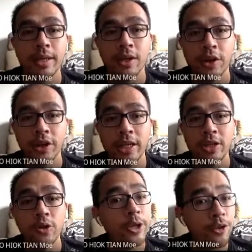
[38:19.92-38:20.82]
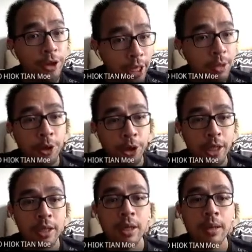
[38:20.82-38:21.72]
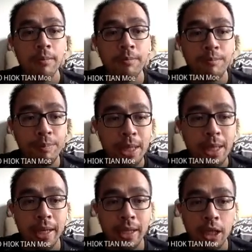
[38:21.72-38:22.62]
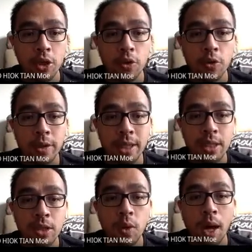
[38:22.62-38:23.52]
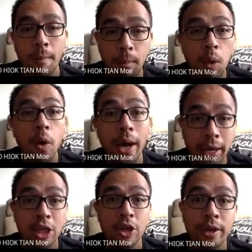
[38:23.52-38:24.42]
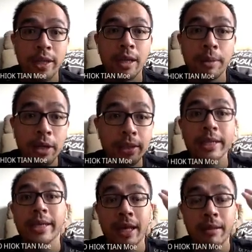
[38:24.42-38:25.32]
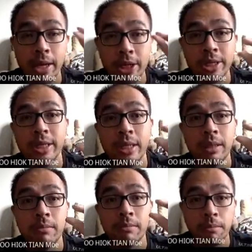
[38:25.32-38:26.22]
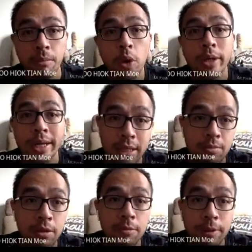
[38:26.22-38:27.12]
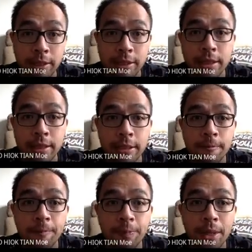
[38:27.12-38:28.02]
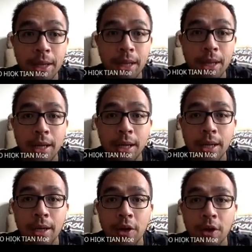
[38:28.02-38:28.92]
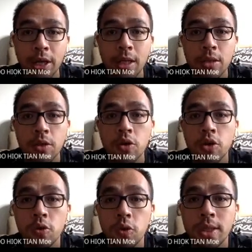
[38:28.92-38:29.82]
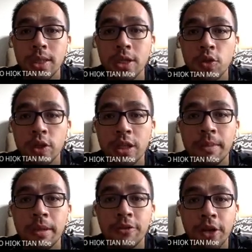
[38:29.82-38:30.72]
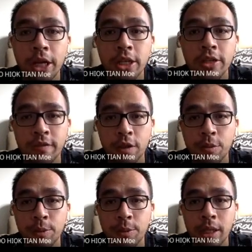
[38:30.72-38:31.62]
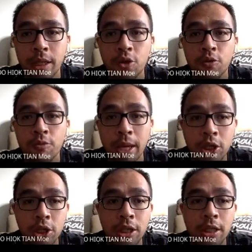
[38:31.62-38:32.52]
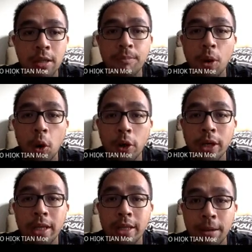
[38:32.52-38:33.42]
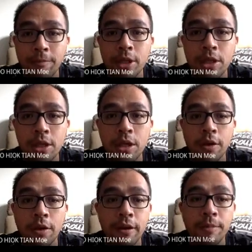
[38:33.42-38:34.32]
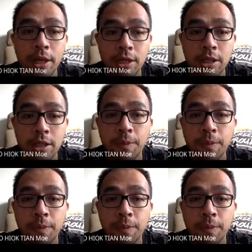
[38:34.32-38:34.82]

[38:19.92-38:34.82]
Okay, so when you think about it, P and Q, these two are more accurate because it can measure more decimal places. Okay, so choose the suitable range of thermometer to measure the body temperature of the patient.